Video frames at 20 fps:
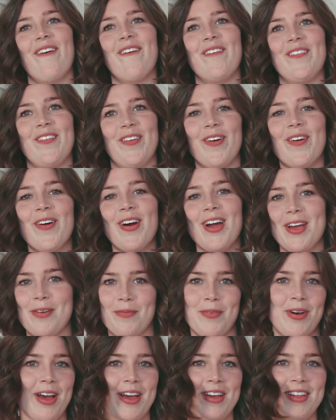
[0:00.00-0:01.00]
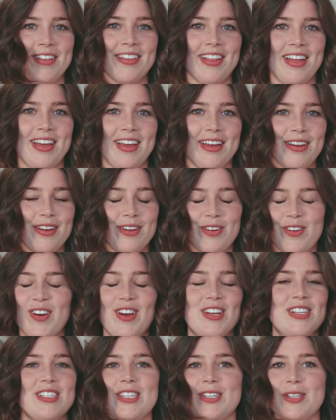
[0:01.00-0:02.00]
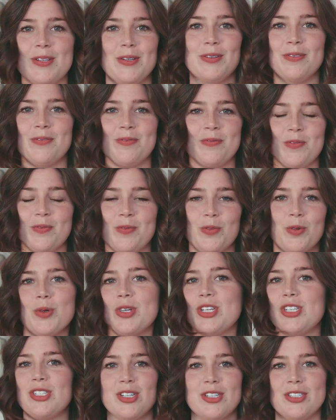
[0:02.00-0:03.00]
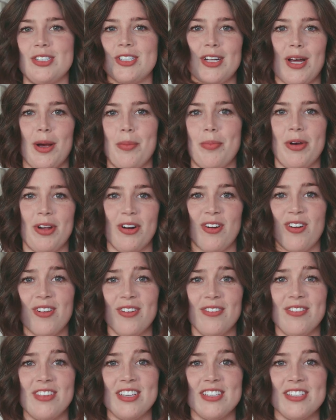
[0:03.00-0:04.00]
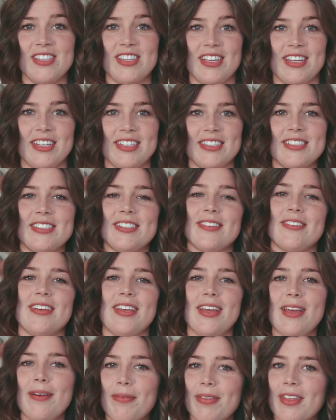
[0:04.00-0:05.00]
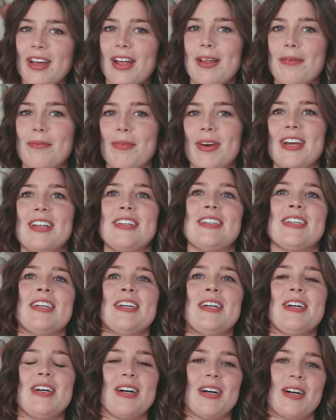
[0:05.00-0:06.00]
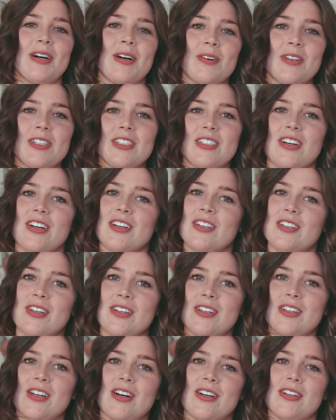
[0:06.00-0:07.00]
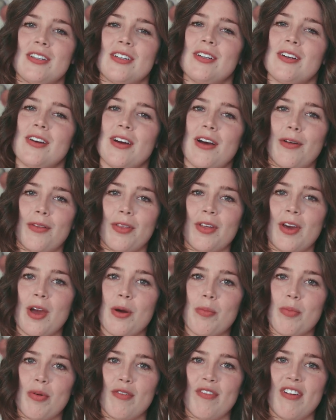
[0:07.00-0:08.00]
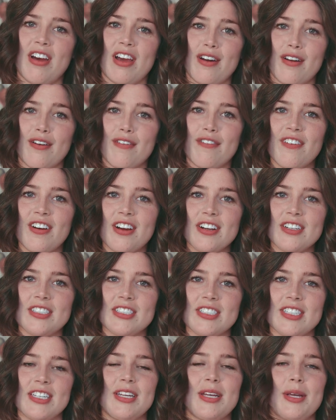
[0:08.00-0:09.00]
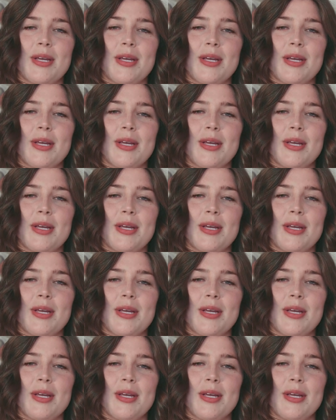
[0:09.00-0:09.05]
nor am I like crazy researched up on all of these things. Keep that in mind. Always talk to your doctor, your healthcare provider first.